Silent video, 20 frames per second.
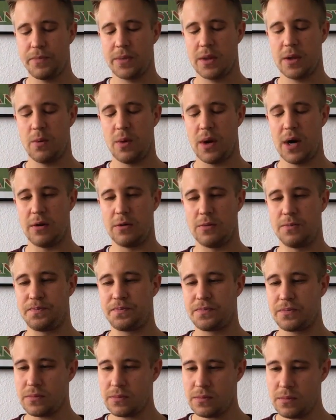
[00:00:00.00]
Wow,
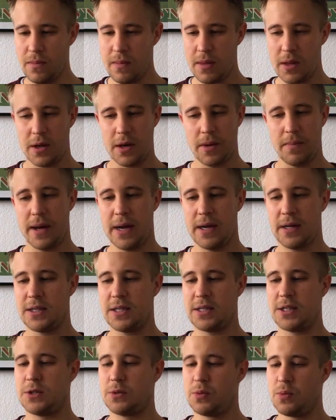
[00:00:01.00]
on the palate
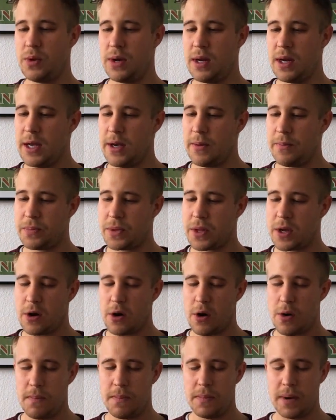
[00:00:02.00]
it's really
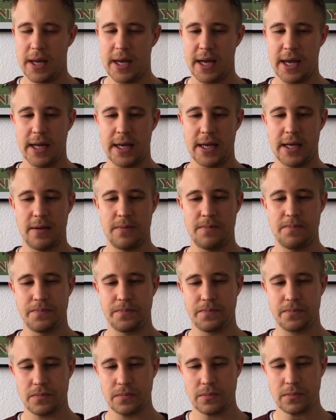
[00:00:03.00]
complicated,
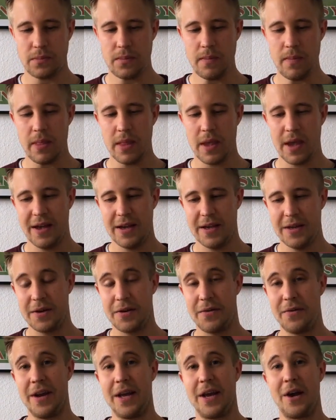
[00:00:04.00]

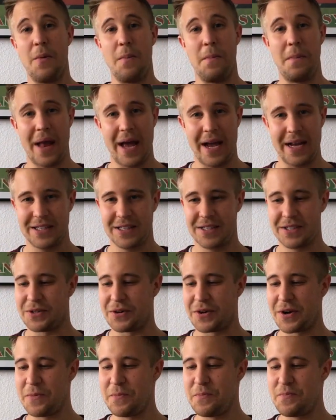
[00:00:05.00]
really complex,
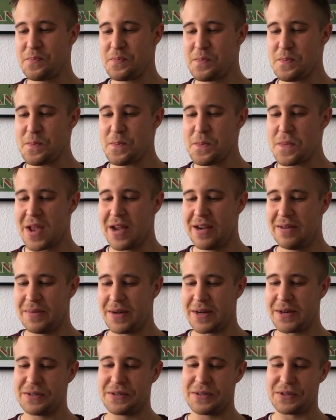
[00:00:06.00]
sorry.
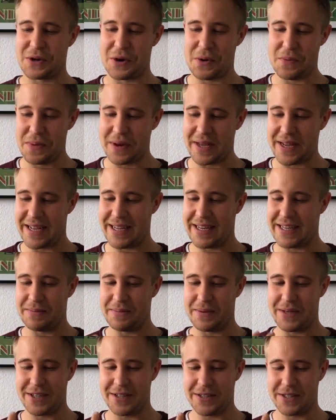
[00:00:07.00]
but also complicated
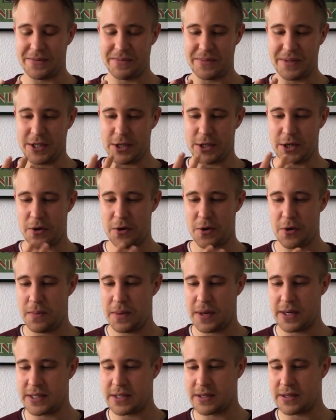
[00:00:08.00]
because these
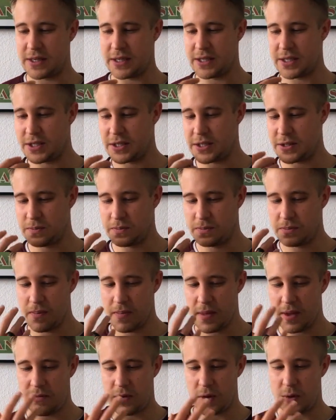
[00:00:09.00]
aromas are just
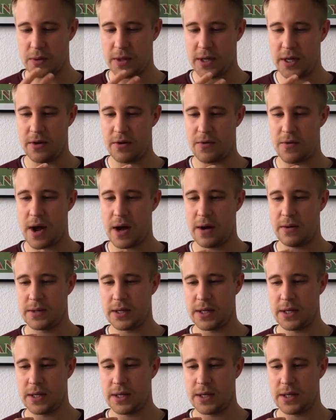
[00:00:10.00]
floating around